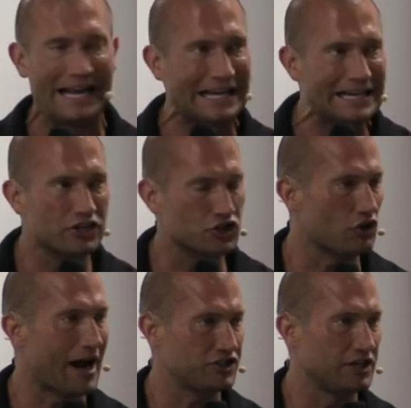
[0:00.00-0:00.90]
Any
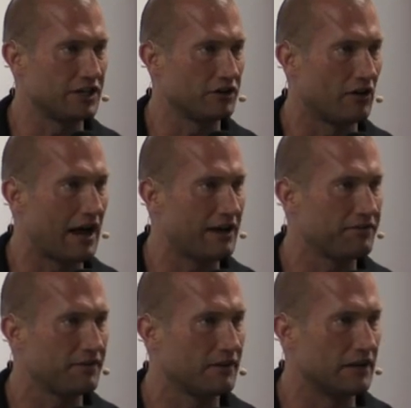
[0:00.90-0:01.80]
distraction in your
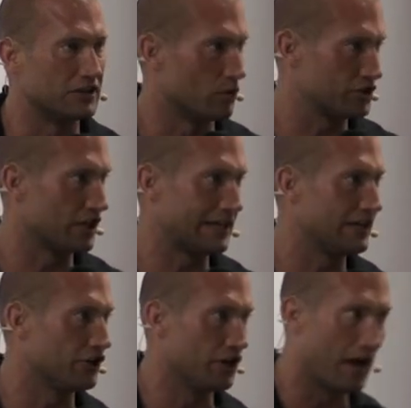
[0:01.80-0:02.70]
life is what's going to
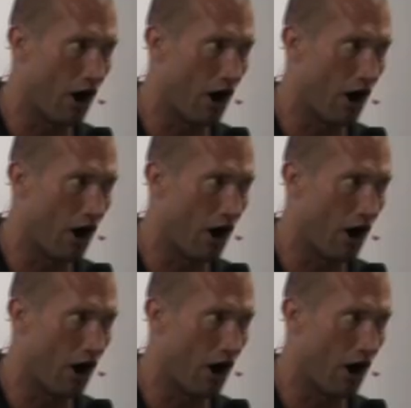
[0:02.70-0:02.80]
kill you.